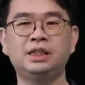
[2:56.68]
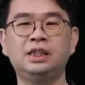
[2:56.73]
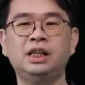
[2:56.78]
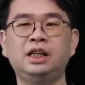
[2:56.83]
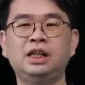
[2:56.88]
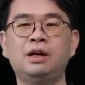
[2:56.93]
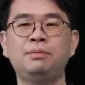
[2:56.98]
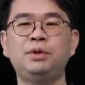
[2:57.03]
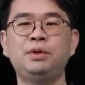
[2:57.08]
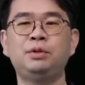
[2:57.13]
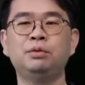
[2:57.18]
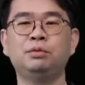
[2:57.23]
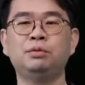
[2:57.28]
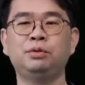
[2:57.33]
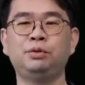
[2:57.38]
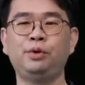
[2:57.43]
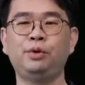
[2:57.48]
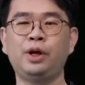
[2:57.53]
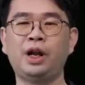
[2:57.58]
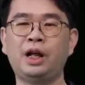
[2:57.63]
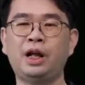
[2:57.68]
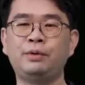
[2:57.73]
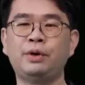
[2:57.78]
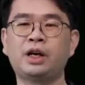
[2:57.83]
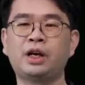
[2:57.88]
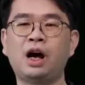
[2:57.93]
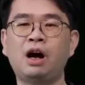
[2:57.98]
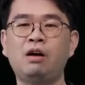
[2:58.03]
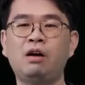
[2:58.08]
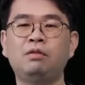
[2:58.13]
has developed
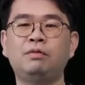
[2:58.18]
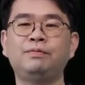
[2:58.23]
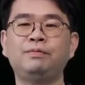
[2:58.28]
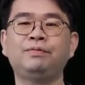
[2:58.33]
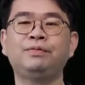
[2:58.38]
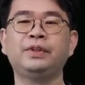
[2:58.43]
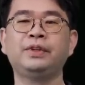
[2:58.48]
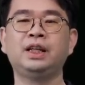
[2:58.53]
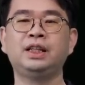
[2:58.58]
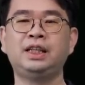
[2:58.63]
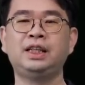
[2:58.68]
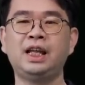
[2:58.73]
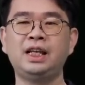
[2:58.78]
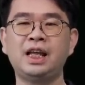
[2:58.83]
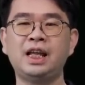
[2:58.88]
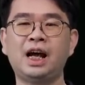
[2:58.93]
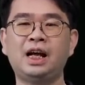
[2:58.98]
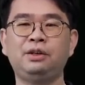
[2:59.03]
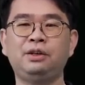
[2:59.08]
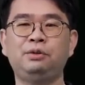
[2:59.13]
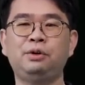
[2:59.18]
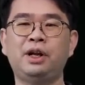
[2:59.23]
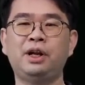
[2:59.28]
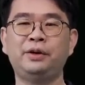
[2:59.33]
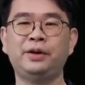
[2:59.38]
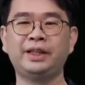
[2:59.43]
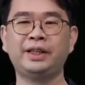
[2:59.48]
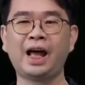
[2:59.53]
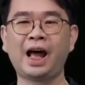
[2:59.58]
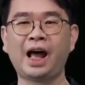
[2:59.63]
significantly in terms of energy
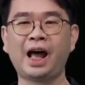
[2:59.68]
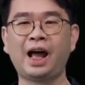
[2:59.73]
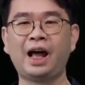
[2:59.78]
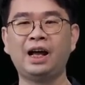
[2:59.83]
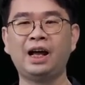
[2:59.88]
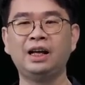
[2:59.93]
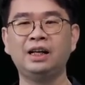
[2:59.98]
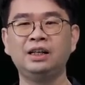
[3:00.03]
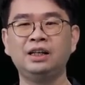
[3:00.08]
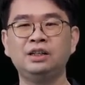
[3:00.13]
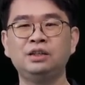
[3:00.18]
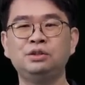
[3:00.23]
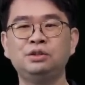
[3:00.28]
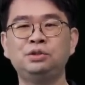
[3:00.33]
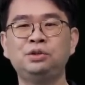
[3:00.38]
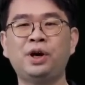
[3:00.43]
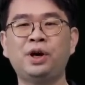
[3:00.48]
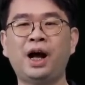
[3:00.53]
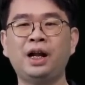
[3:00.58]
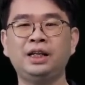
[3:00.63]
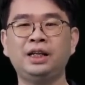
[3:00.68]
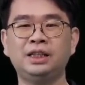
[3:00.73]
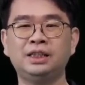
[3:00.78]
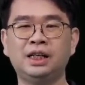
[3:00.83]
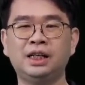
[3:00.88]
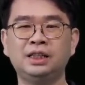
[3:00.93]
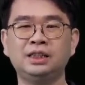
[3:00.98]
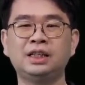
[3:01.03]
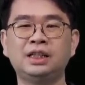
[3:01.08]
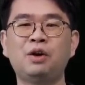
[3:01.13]
density,
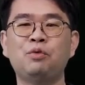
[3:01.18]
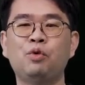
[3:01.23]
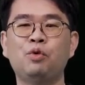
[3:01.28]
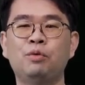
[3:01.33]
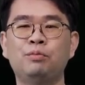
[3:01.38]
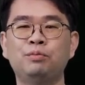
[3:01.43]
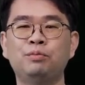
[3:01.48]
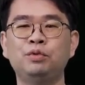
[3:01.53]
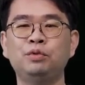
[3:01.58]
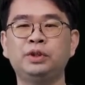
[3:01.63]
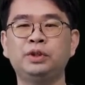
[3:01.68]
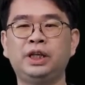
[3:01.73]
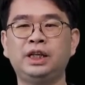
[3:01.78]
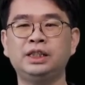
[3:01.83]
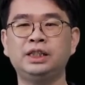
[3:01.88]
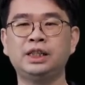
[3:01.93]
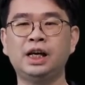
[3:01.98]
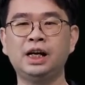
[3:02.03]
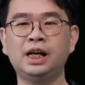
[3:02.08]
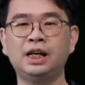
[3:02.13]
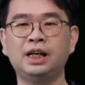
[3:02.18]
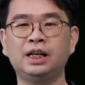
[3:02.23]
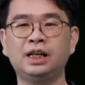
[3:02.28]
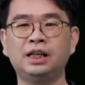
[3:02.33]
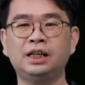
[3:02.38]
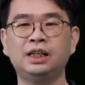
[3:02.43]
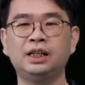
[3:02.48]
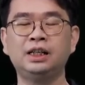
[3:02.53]
capacity, and driving range.